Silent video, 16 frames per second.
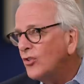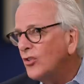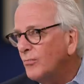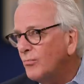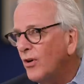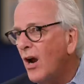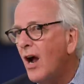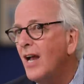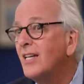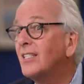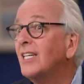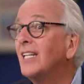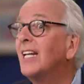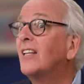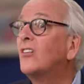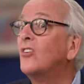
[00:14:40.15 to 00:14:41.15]
a surprise
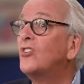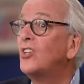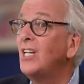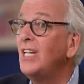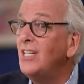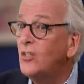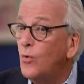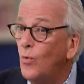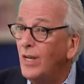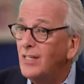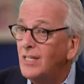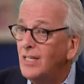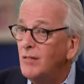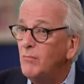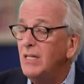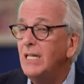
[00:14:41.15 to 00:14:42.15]
that at the
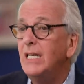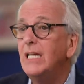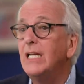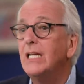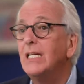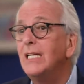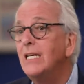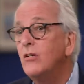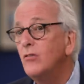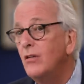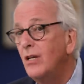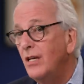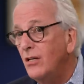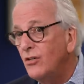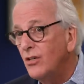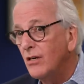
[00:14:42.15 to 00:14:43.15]
G20 meeting in
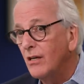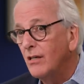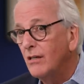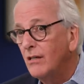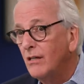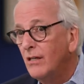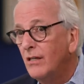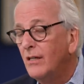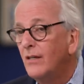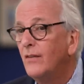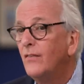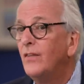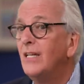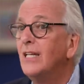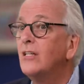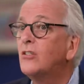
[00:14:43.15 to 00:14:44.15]
Indonesia,
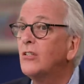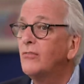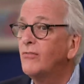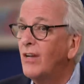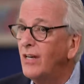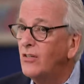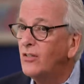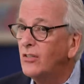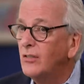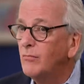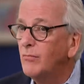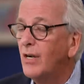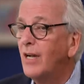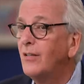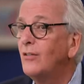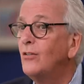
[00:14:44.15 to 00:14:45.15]
the intervention
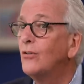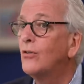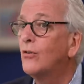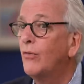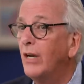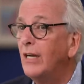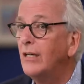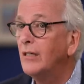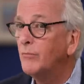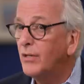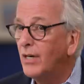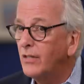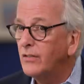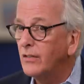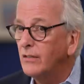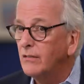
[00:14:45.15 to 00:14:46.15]
by the Ukrainian
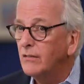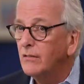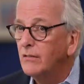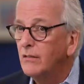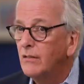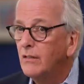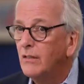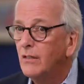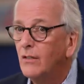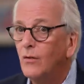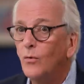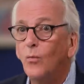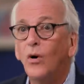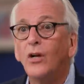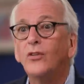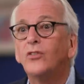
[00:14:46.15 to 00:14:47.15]
president
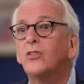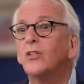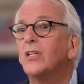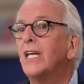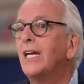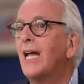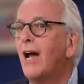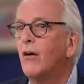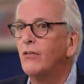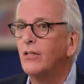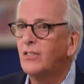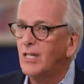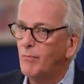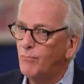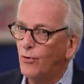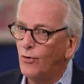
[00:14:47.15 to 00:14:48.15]
was to lay out a 10